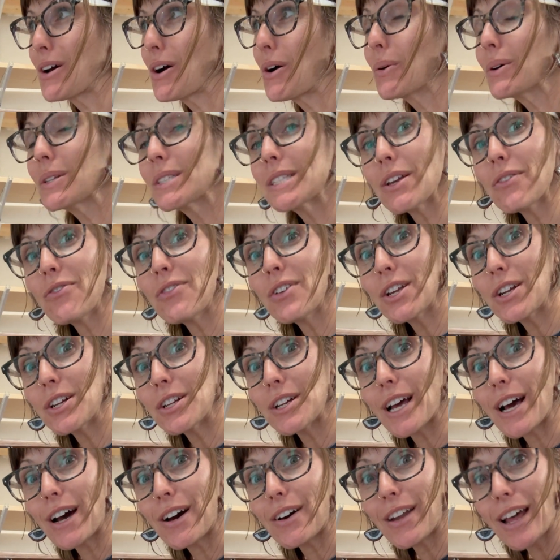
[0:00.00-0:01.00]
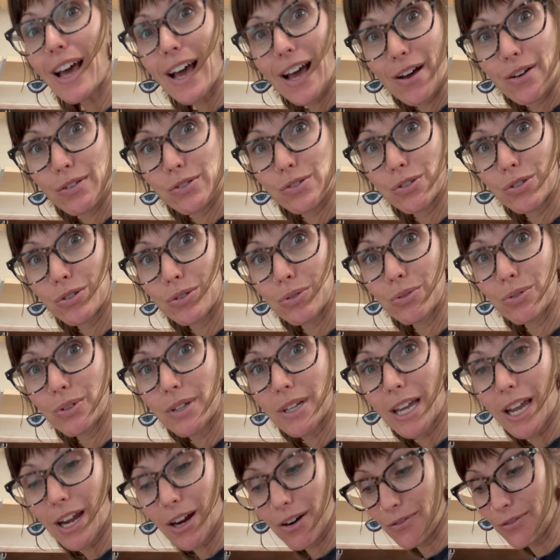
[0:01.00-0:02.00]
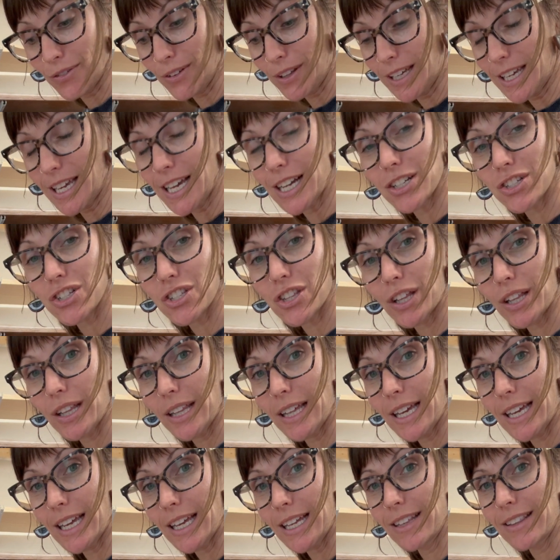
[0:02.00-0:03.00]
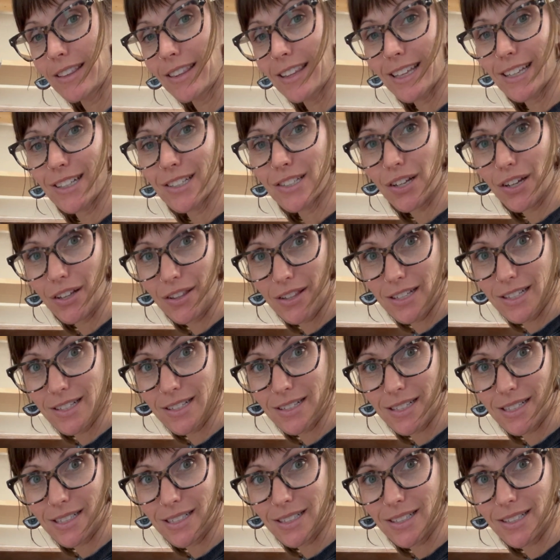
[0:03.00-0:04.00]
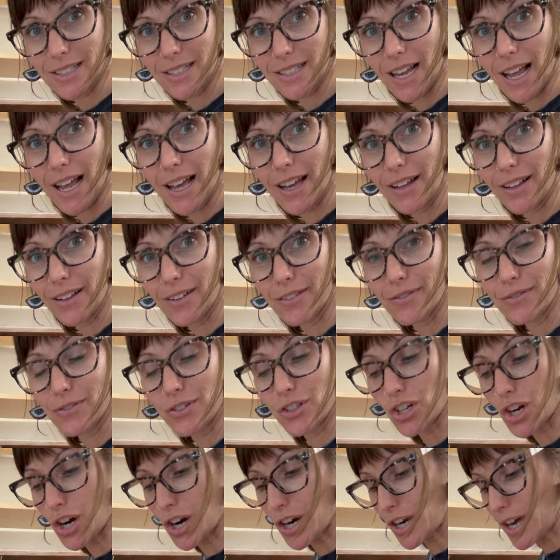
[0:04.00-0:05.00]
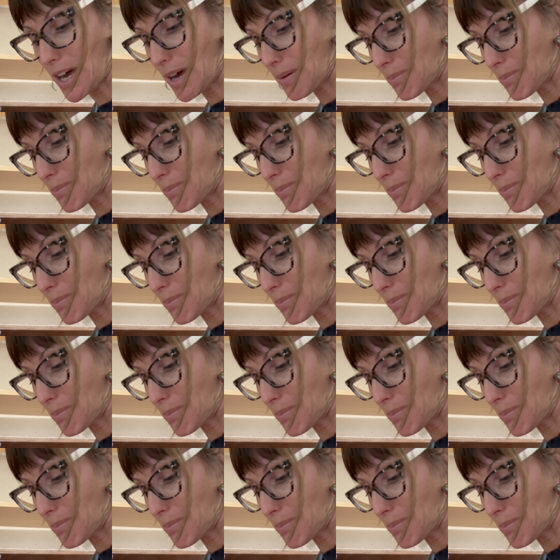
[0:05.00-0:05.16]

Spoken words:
Once I figured out how to carefully catch the lid, things on this style of jar got